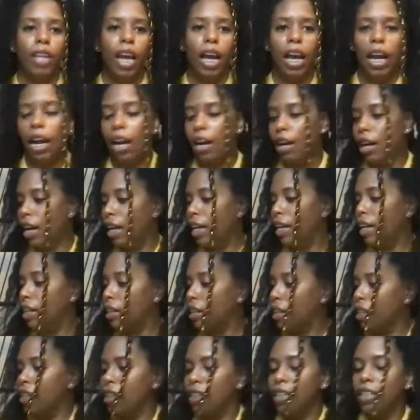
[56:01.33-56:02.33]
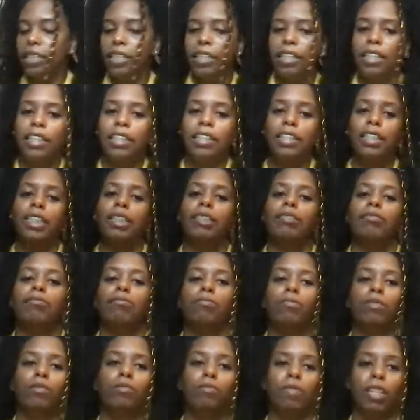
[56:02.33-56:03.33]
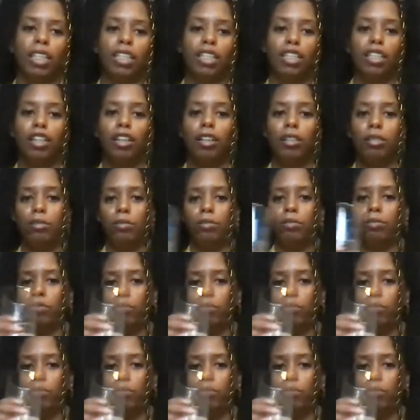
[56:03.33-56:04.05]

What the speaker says: All right, I think that's it. I'm about to go.